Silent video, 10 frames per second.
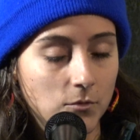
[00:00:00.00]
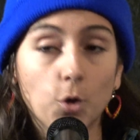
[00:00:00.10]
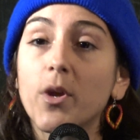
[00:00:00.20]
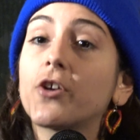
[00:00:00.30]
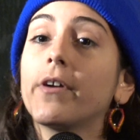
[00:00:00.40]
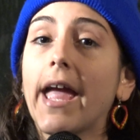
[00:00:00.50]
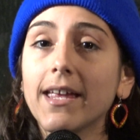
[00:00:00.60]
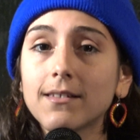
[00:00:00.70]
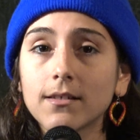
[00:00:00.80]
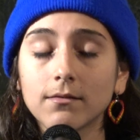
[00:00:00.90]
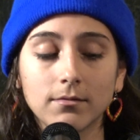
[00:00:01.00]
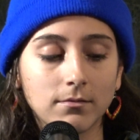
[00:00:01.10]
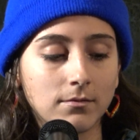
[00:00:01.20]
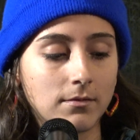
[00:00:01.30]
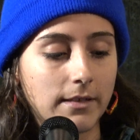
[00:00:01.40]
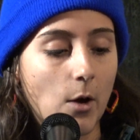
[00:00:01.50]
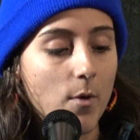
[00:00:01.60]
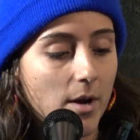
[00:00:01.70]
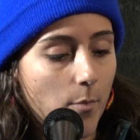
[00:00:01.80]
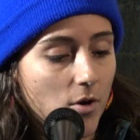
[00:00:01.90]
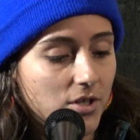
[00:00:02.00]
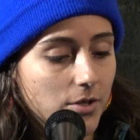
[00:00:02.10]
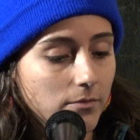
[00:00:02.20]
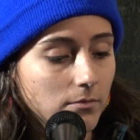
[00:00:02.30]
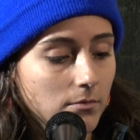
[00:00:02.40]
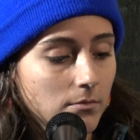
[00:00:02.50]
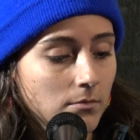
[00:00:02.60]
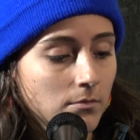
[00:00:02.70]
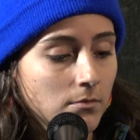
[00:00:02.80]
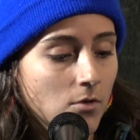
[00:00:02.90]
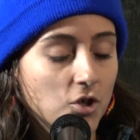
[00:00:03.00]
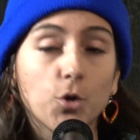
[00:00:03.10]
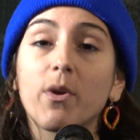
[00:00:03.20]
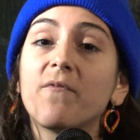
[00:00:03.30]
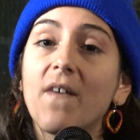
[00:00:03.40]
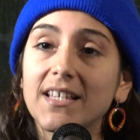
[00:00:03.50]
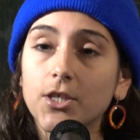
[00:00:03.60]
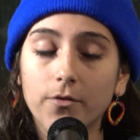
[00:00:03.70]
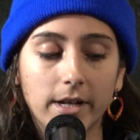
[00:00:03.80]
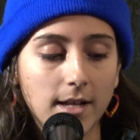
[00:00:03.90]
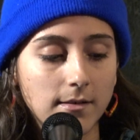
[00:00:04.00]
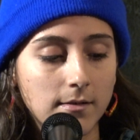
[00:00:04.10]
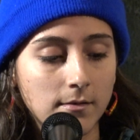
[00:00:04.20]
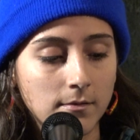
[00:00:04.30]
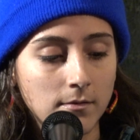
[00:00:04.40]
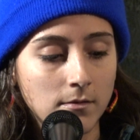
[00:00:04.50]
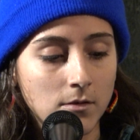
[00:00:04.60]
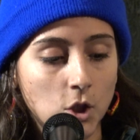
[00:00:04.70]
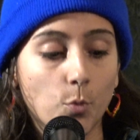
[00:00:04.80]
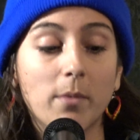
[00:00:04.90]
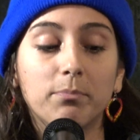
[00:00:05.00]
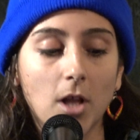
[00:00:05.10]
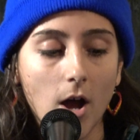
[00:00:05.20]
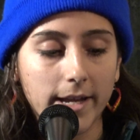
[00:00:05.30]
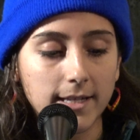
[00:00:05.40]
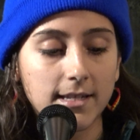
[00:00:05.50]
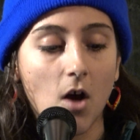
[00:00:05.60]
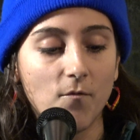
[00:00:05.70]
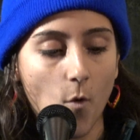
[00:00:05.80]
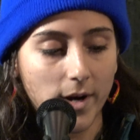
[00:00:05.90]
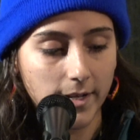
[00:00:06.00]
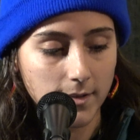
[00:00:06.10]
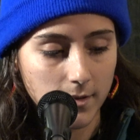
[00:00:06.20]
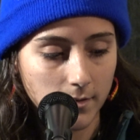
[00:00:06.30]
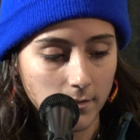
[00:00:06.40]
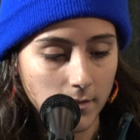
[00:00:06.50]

Do we create like we are born to? Or do we fester in it? Do we block it, avoid it?